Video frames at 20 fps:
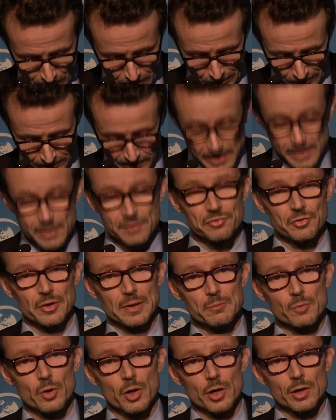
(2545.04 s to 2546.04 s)
a tight
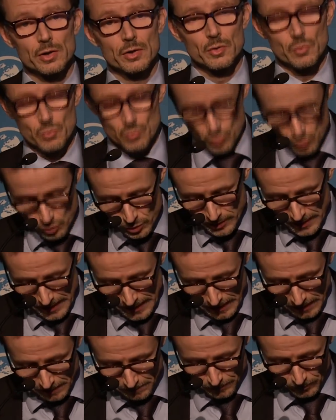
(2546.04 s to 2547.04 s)
framework would
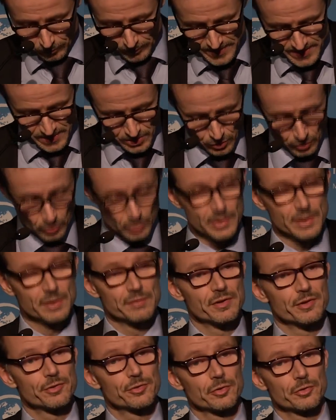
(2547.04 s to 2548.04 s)
help restore
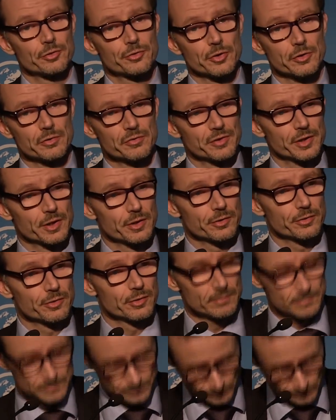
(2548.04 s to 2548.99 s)
investors' confidence.